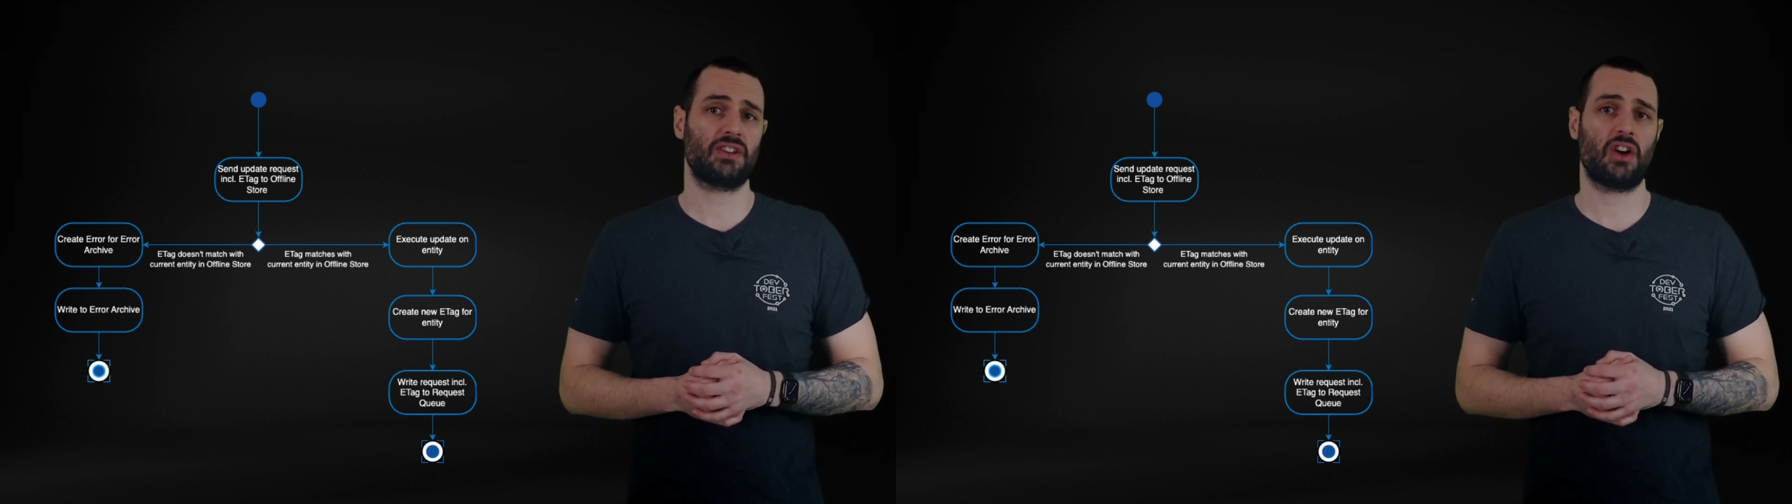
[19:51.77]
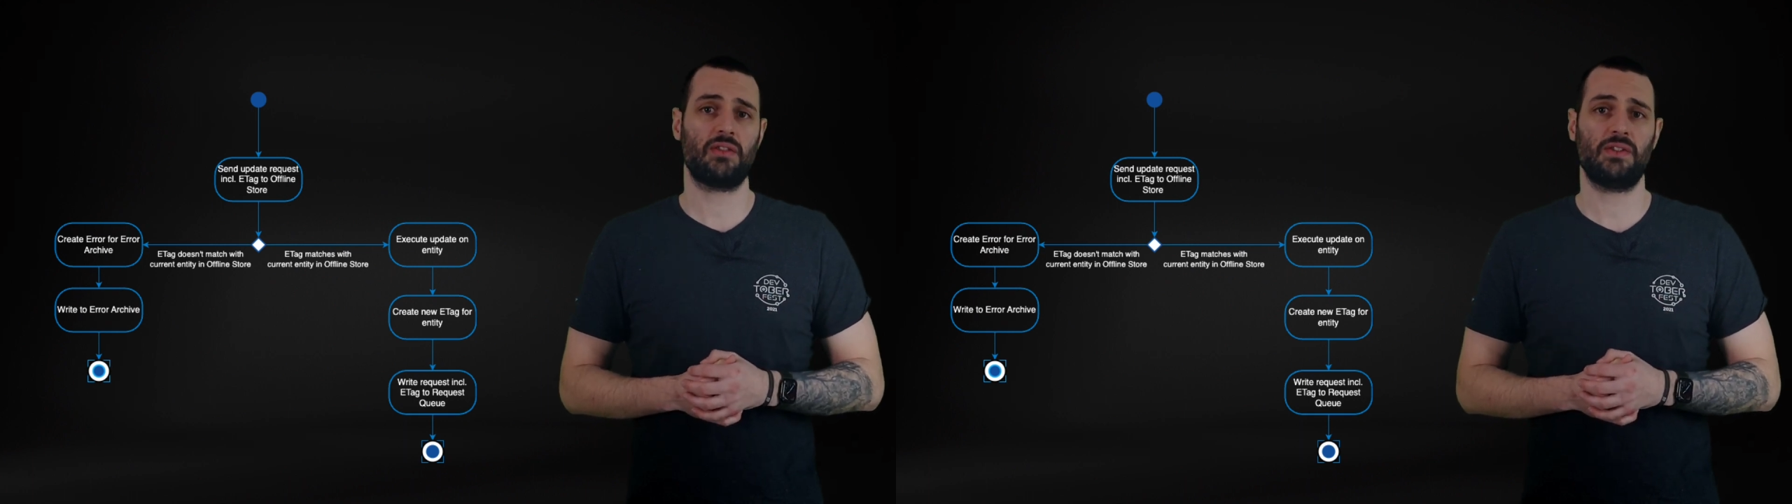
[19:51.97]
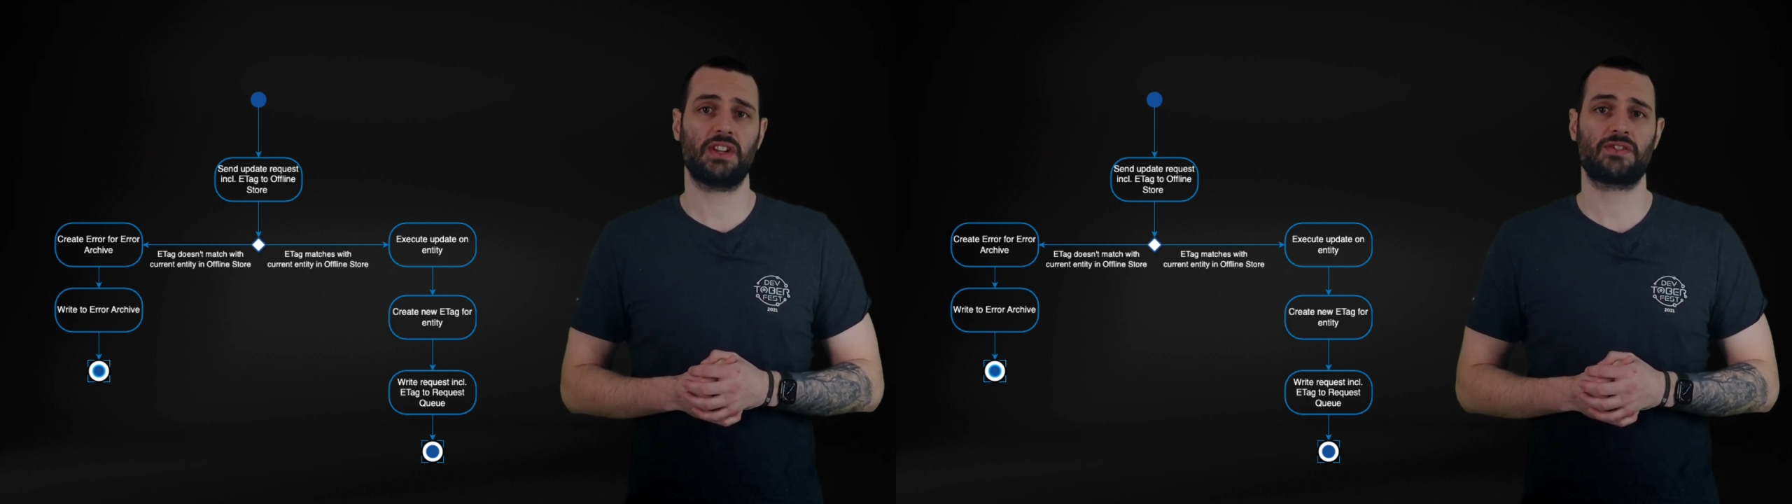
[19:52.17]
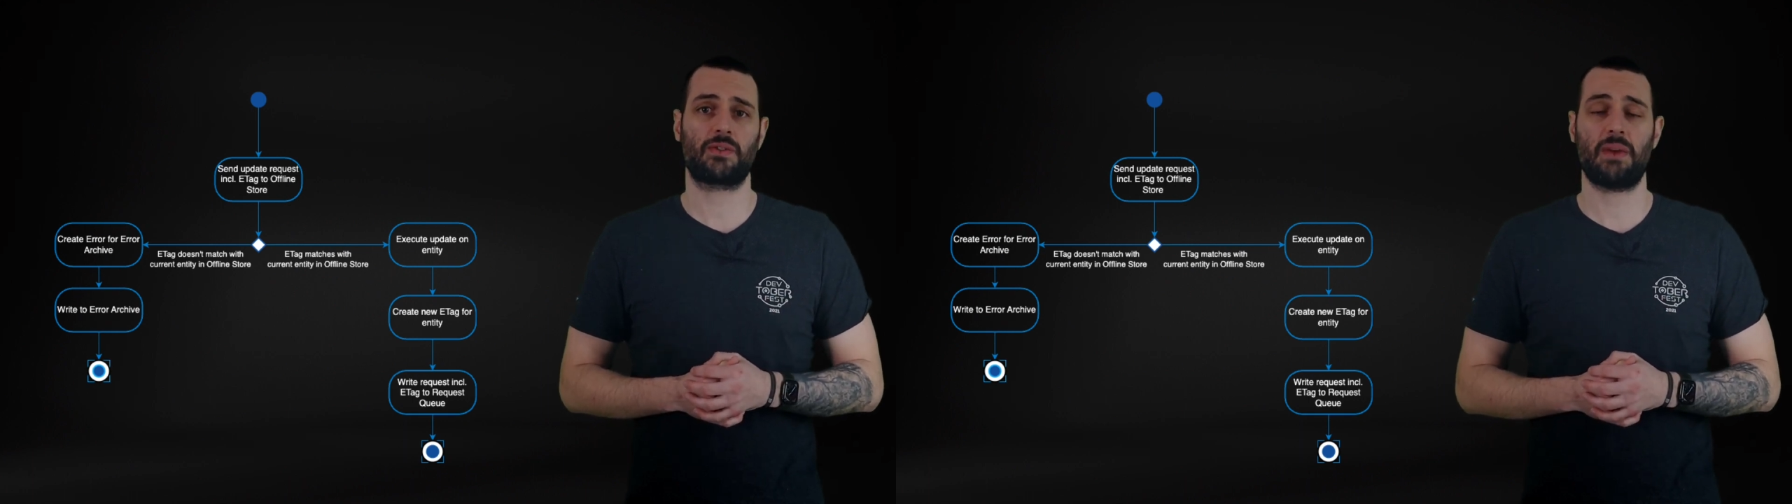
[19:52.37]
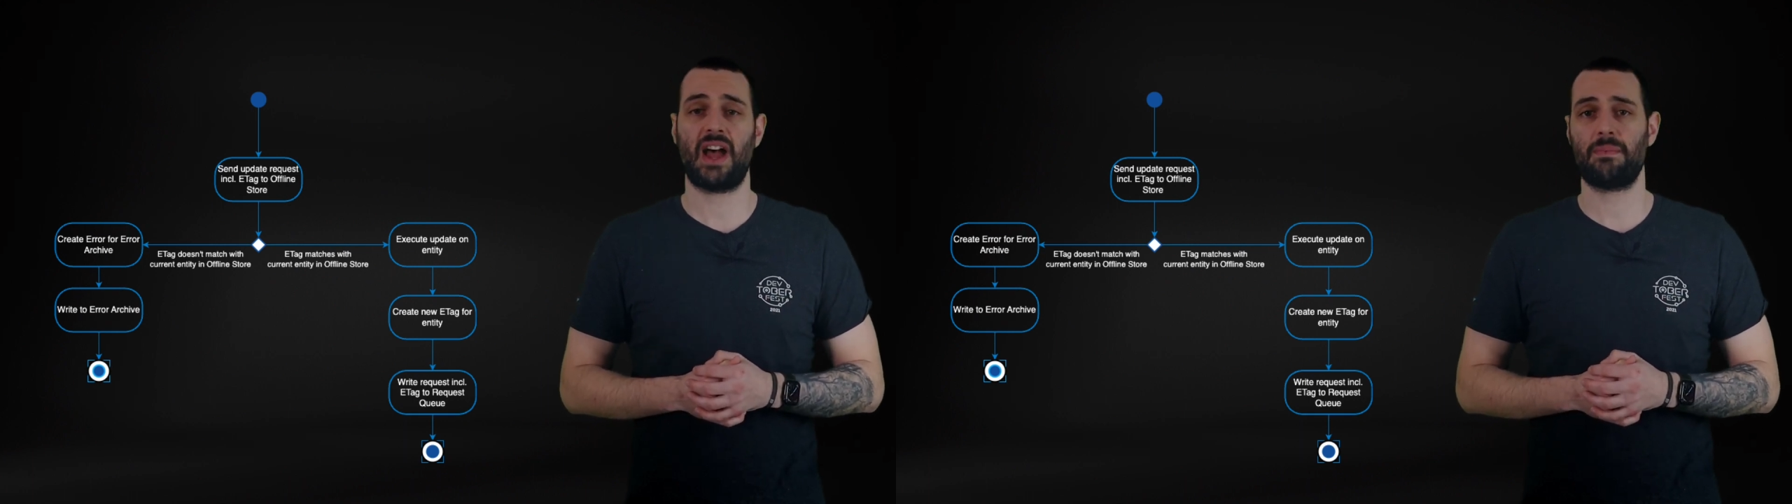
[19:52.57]
conflicts
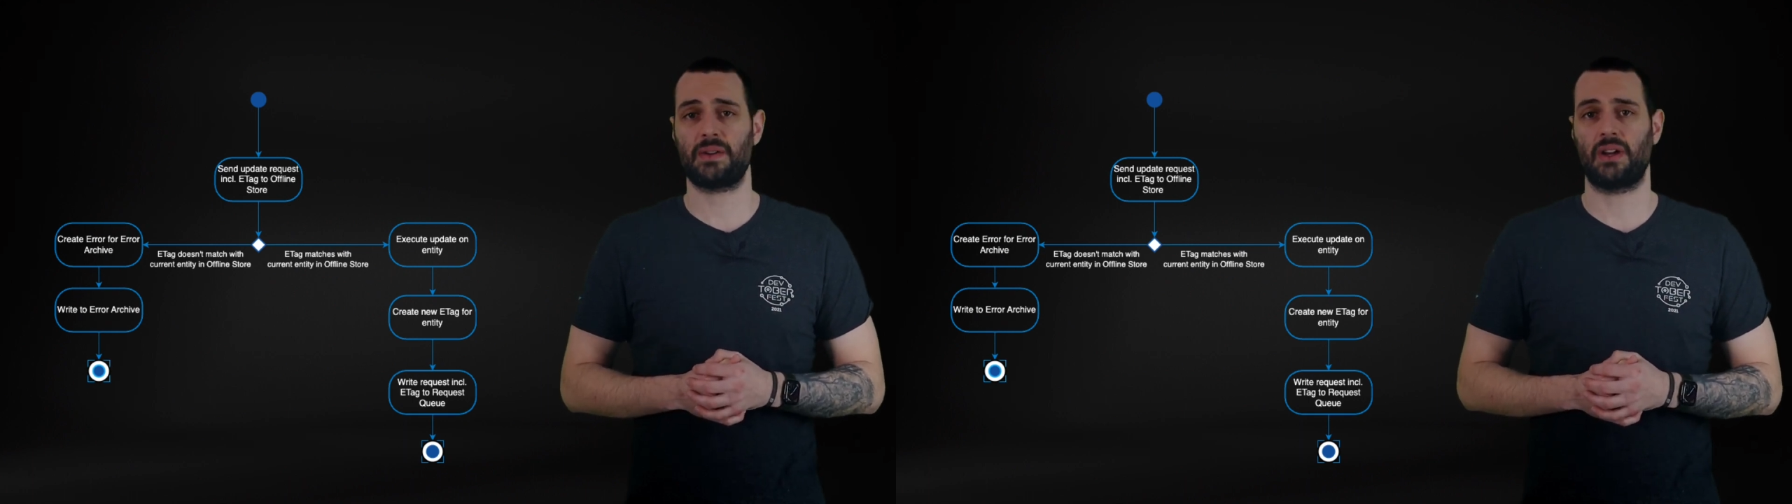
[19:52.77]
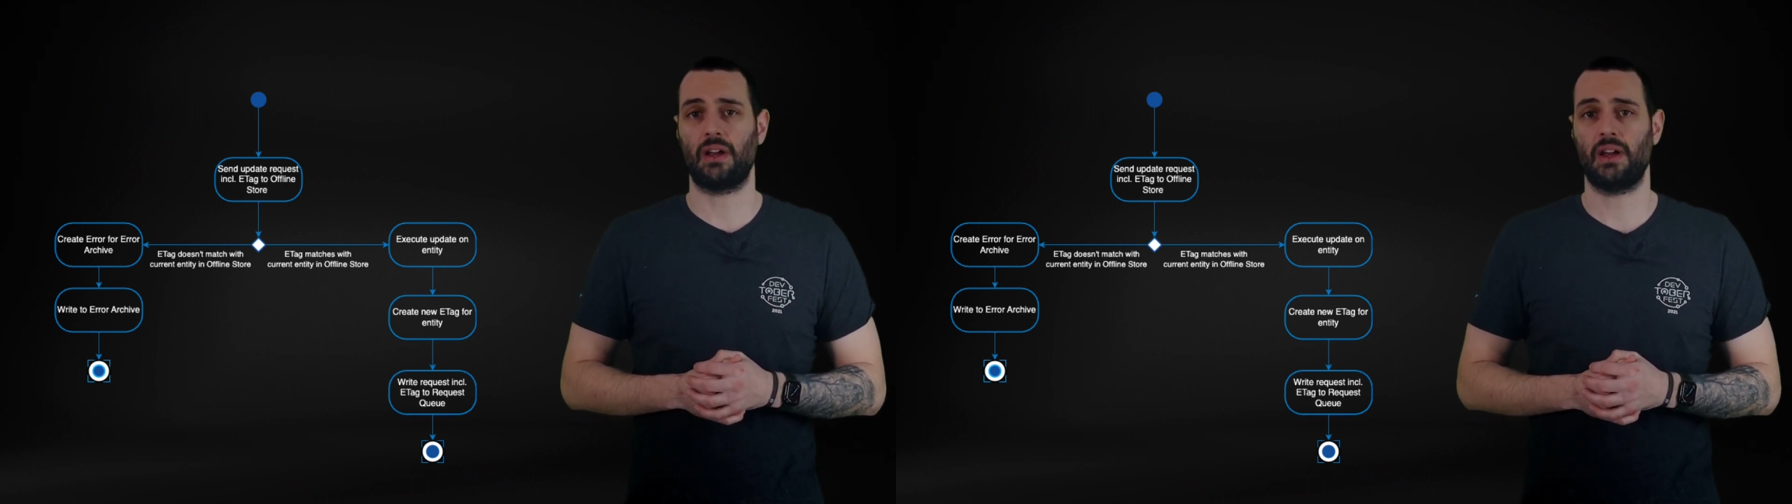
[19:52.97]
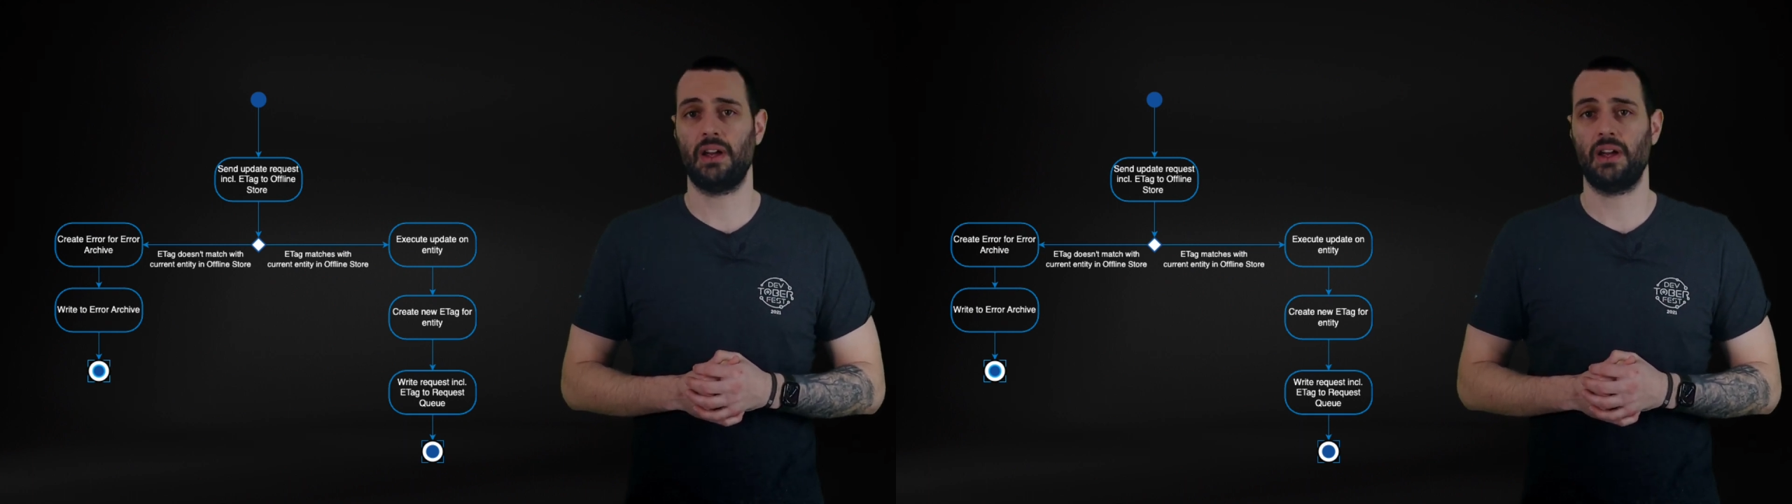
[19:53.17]
from happening.